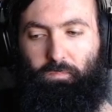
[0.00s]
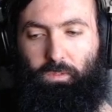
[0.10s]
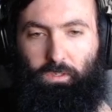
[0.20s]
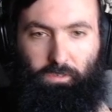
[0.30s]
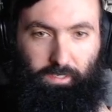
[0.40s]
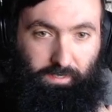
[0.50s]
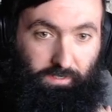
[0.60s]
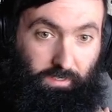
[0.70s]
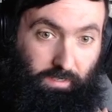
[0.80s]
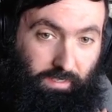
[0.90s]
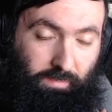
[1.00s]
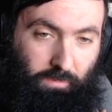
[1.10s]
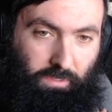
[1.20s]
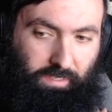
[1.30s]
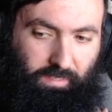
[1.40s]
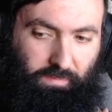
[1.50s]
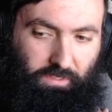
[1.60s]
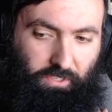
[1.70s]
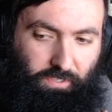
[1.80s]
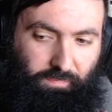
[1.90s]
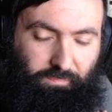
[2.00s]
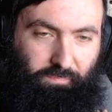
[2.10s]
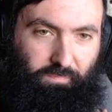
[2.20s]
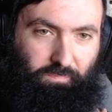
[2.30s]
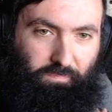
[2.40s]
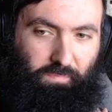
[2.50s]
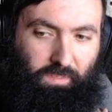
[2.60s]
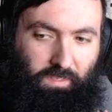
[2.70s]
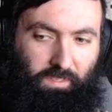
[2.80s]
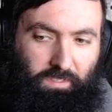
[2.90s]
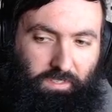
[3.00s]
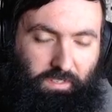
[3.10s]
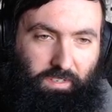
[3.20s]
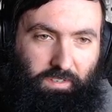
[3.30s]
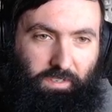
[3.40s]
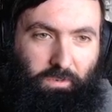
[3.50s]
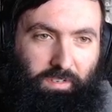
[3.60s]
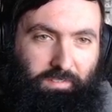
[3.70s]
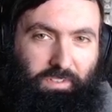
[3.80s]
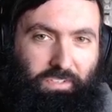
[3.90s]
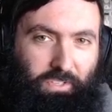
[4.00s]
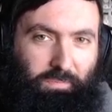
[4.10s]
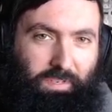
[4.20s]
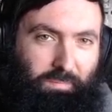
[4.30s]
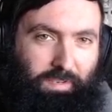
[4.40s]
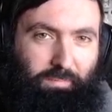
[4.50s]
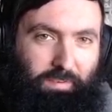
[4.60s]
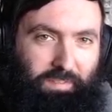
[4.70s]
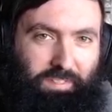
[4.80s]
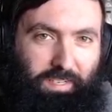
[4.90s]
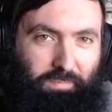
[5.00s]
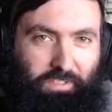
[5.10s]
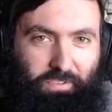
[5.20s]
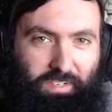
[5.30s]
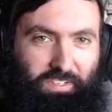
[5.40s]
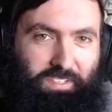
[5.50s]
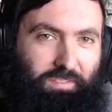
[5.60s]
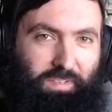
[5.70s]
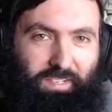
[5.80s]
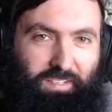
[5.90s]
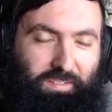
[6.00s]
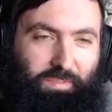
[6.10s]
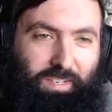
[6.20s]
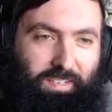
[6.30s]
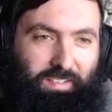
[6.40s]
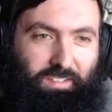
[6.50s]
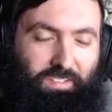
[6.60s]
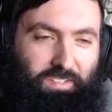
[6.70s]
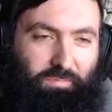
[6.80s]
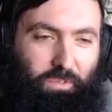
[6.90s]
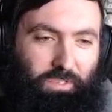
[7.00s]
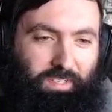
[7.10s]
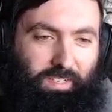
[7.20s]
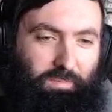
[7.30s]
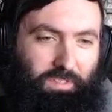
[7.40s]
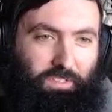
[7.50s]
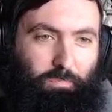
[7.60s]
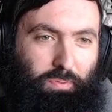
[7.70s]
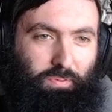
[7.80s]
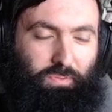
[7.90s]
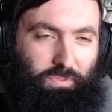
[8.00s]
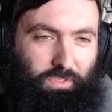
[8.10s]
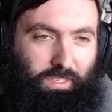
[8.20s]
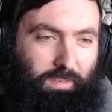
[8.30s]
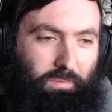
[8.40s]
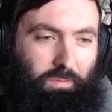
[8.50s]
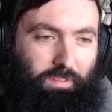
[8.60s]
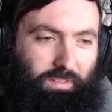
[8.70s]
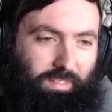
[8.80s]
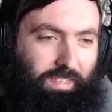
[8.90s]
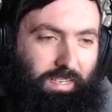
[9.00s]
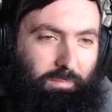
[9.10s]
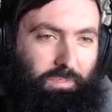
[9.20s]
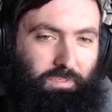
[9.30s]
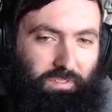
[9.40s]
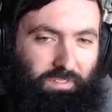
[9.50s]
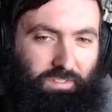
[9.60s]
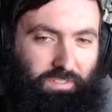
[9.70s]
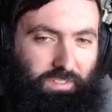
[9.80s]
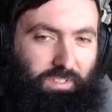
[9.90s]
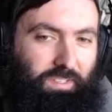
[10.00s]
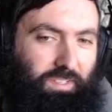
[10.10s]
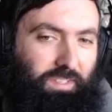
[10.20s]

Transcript: Okay, so I need more damage. So, you know, no one ever told me about maybe damage ranges I might need, but I guess more damage is probably, like, absolutely necessary.